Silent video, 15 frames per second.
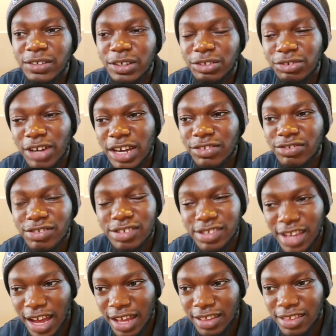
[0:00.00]
You're trying to
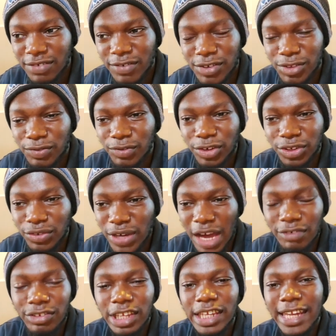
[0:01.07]
start. First of all, you don't
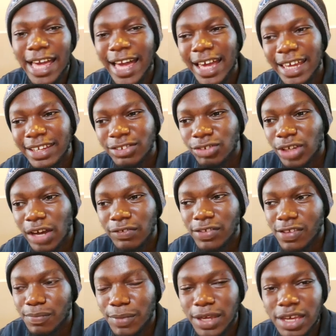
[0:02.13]
have the land, you don't have
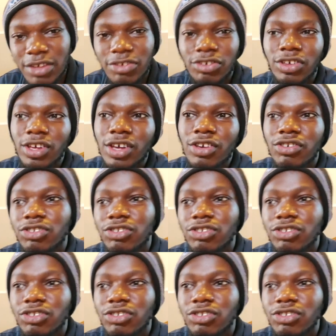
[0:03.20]
the space,